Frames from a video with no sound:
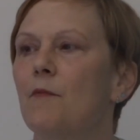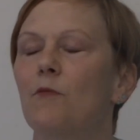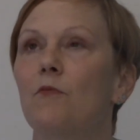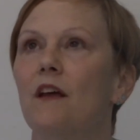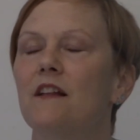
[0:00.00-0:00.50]

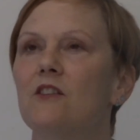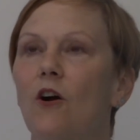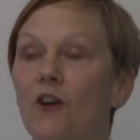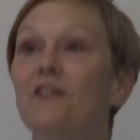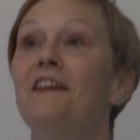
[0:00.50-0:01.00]
And it's
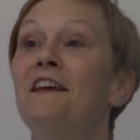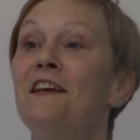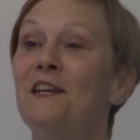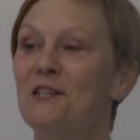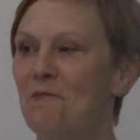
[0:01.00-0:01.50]
hard
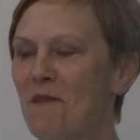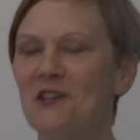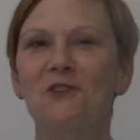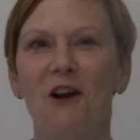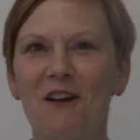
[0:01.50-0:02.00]
to
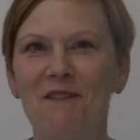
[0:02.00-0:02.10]
measure our